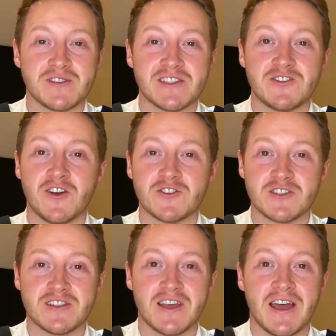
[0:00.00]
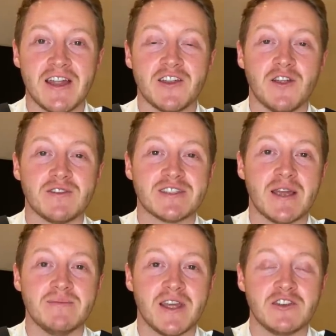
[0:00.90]
It's not just a handover
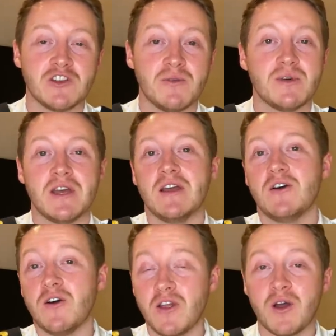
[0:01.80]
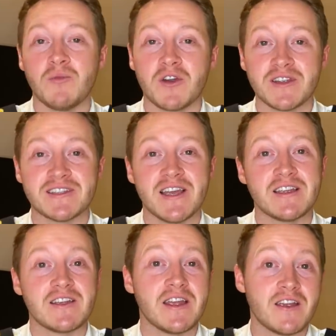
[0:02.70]
same day job, although I'm not going to
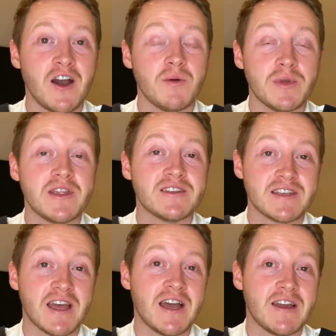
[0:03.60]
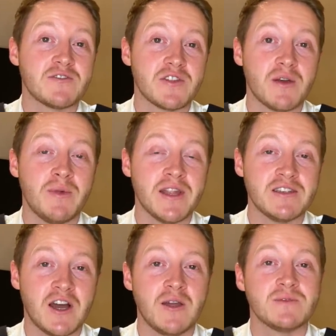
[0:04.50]
say it can't be, because I have done that many
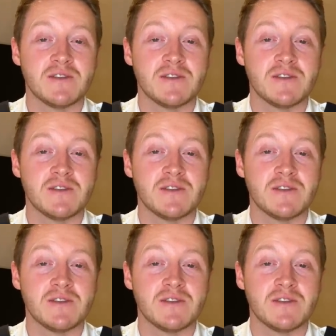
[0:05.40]
times.